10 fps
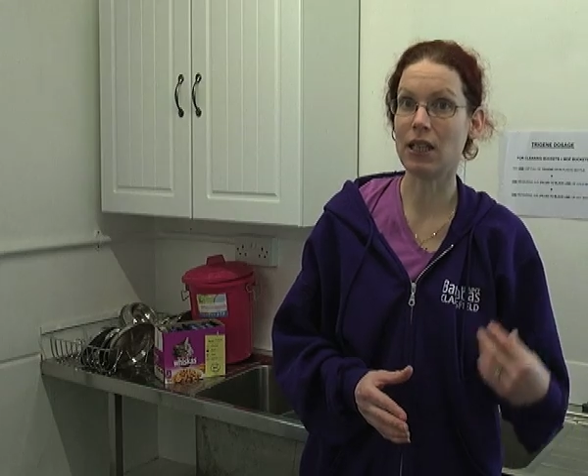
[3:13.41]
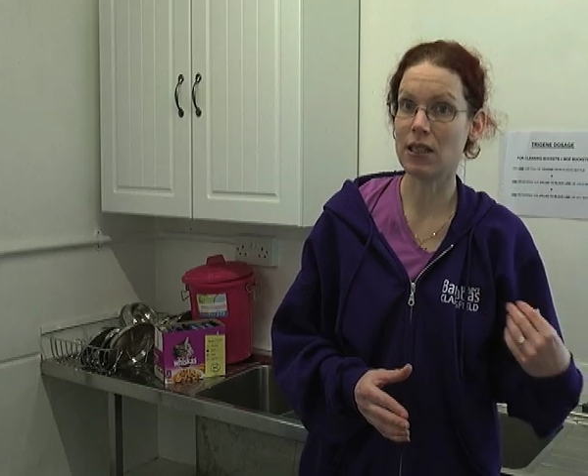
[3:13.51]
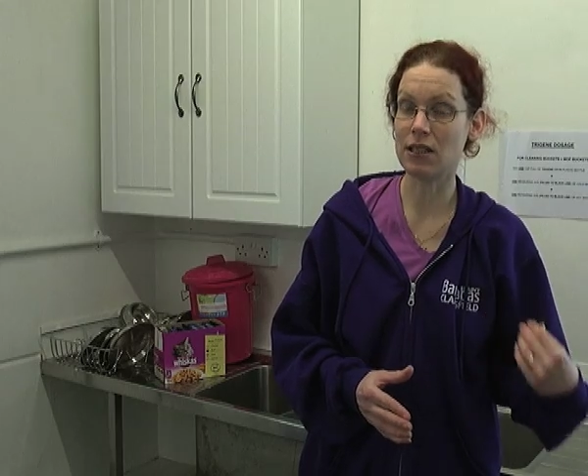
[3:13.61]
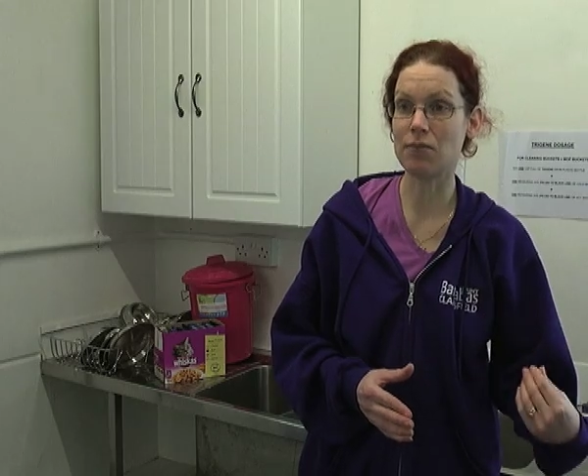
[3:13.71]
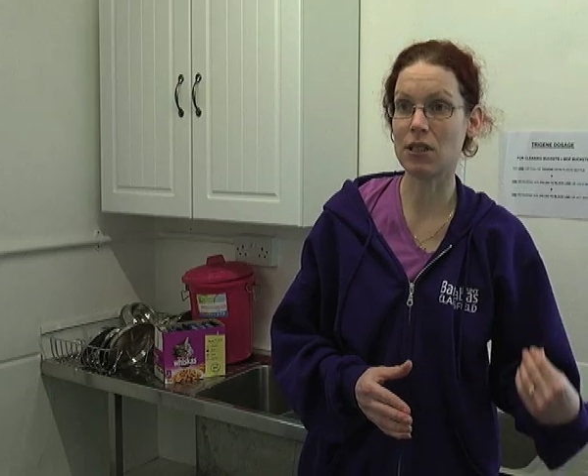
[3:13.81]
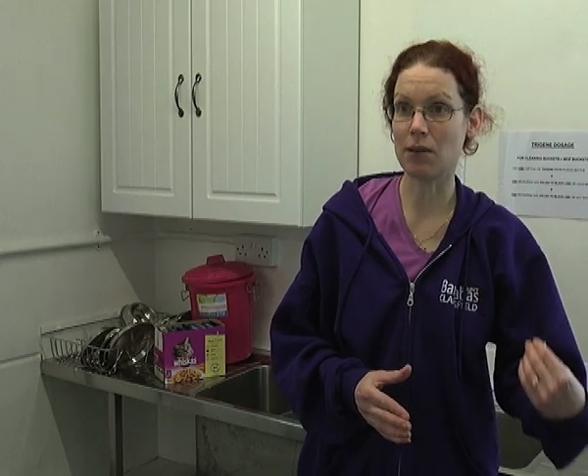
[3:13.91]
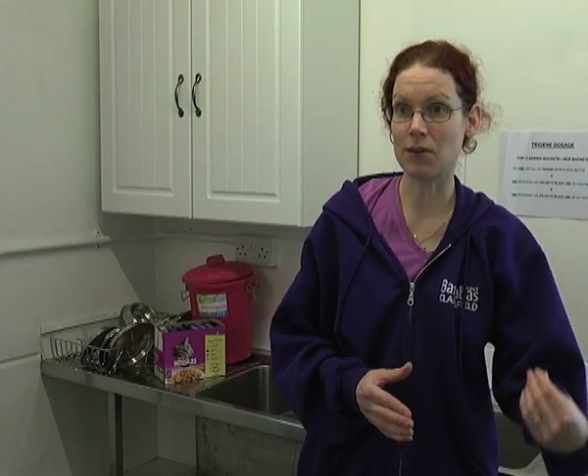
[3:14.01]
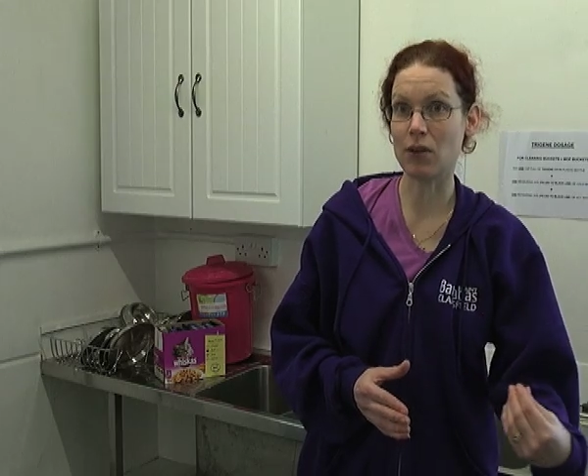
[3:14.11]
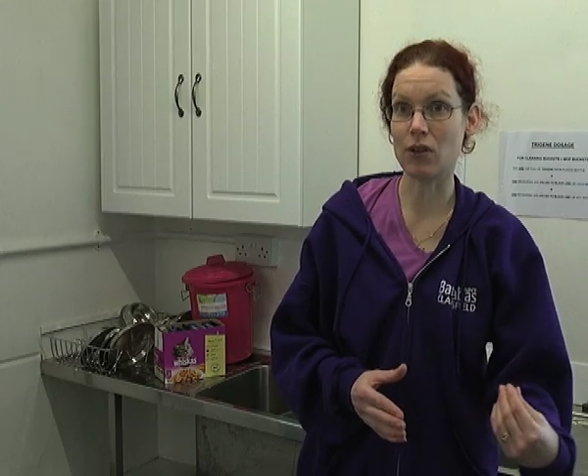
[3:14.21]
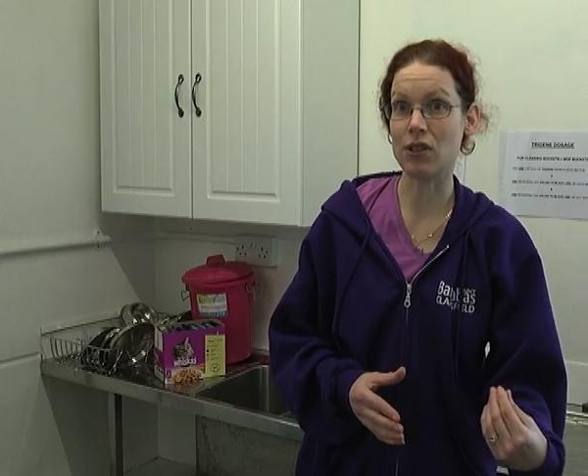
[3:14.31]
Sometimes
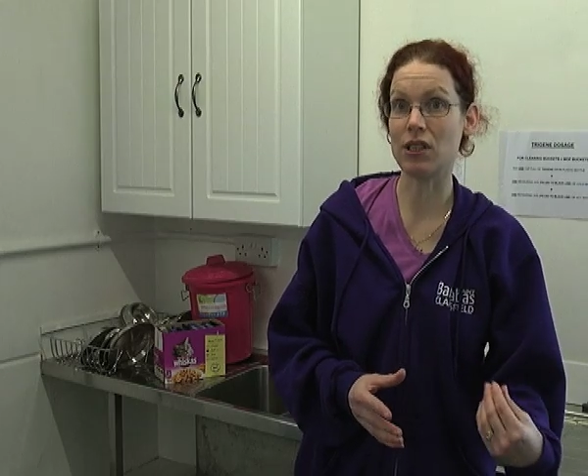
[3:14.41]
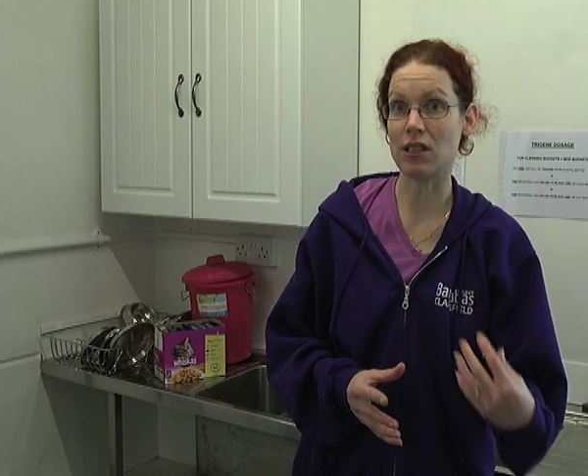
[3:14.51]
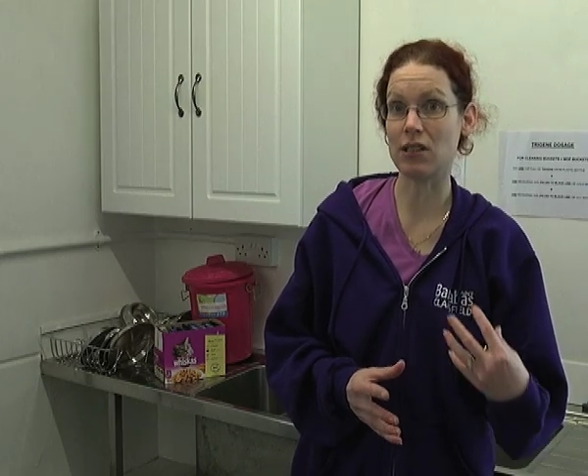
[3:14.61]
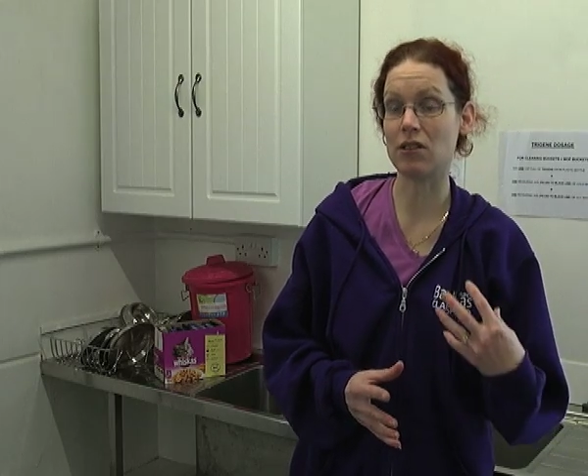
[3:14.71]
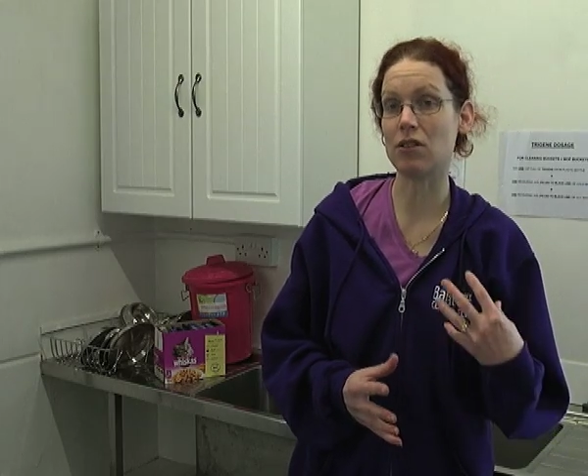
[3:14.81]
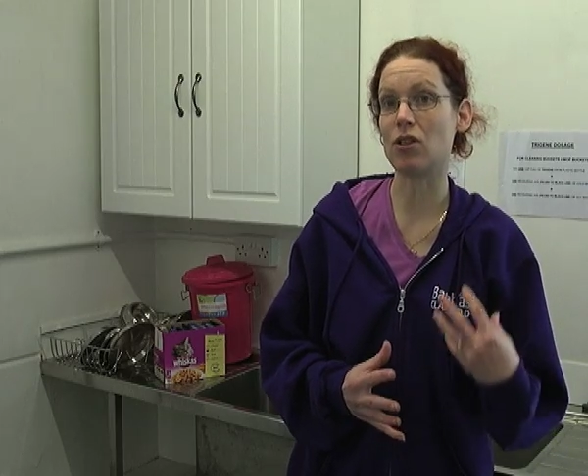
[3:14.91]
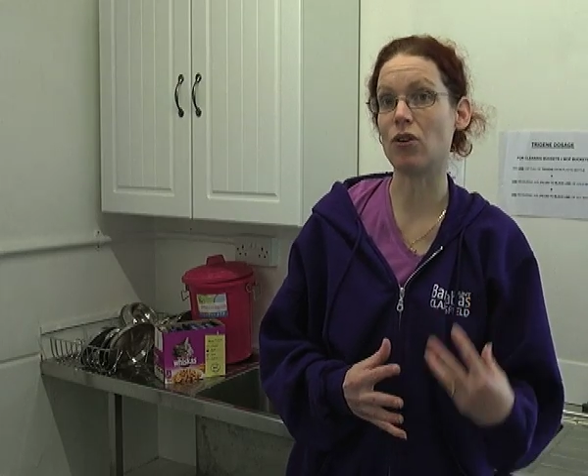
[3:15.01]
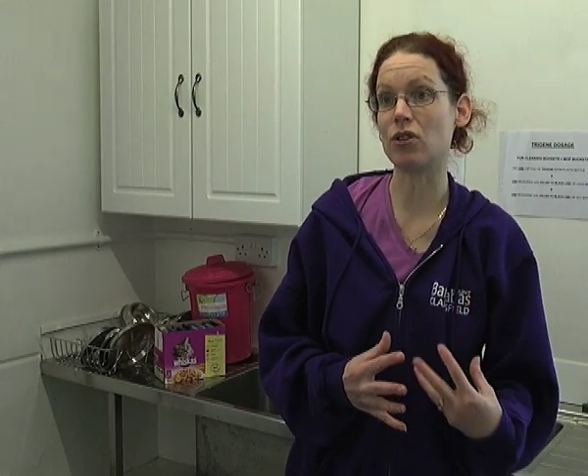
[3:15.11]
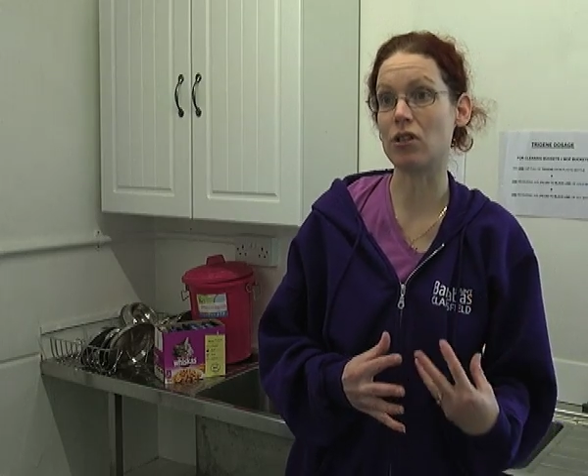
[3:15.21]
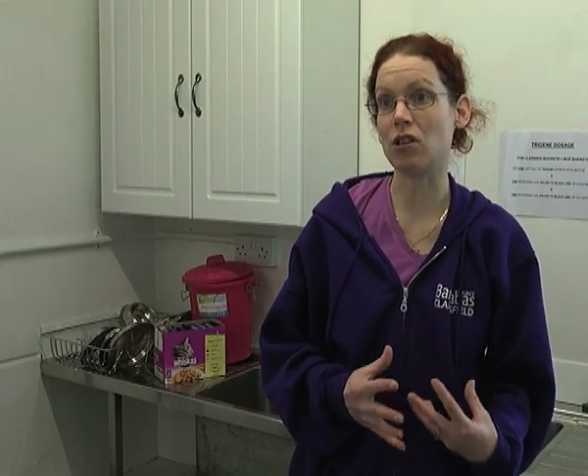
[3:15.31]
volunteers that the
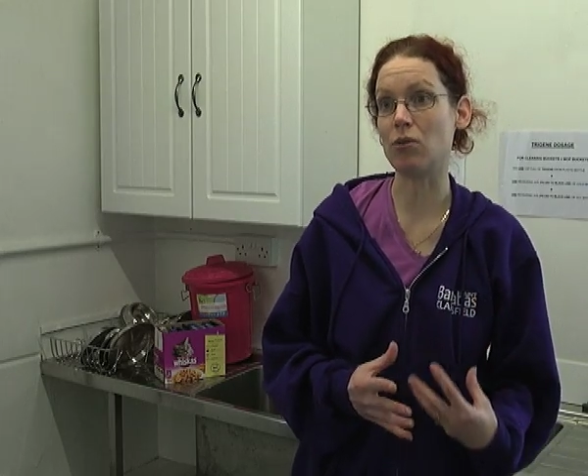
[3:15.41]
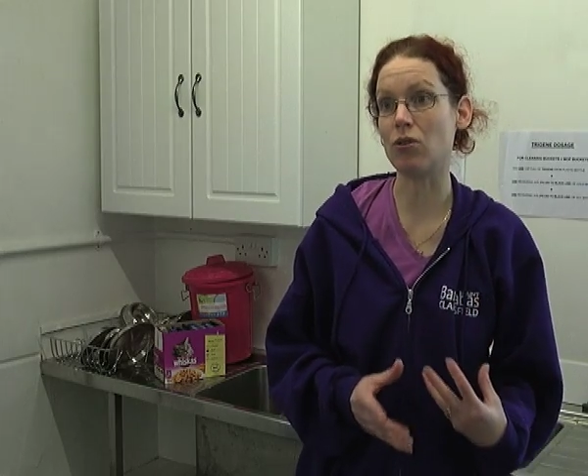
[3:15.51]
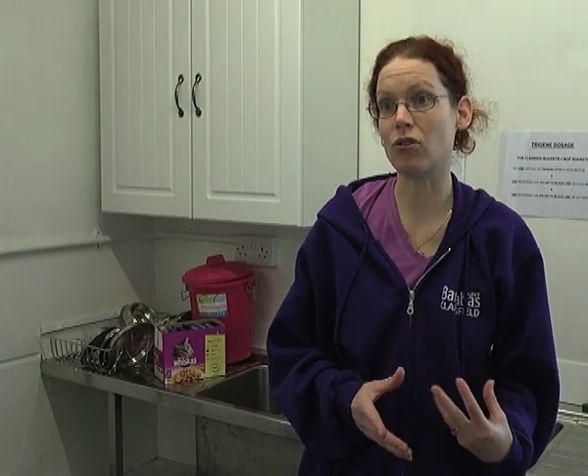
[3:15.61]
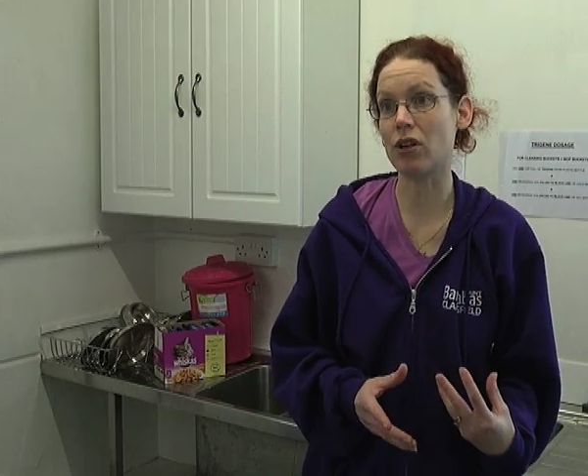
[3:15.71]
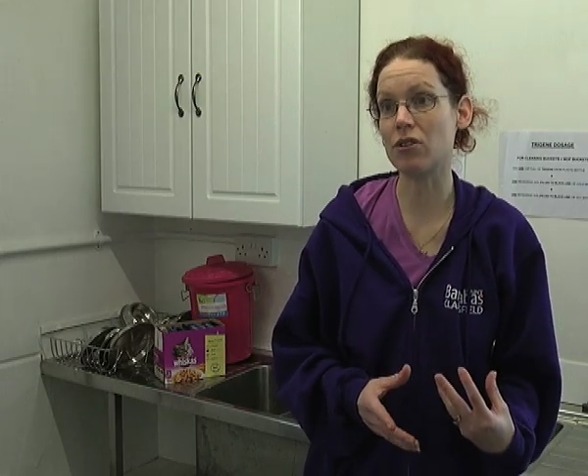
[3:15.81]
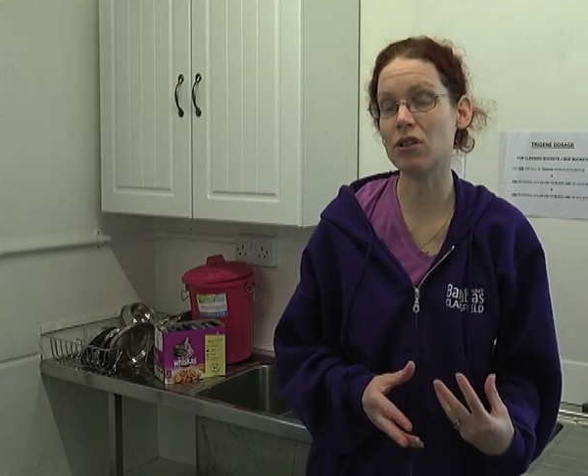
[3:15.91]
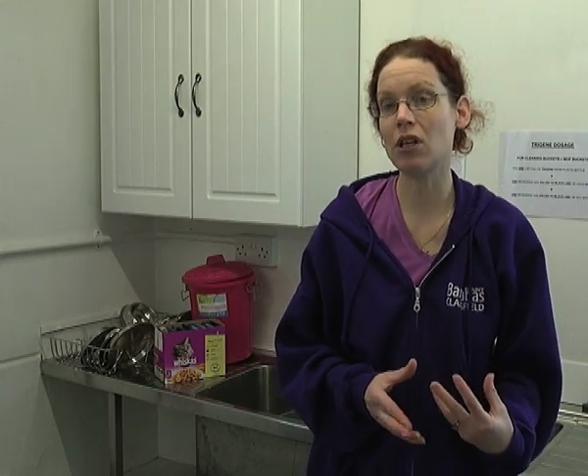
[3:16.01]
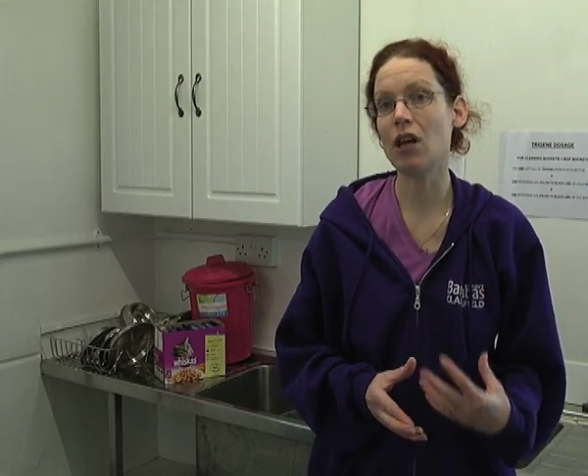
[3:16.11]
dogs know and trust.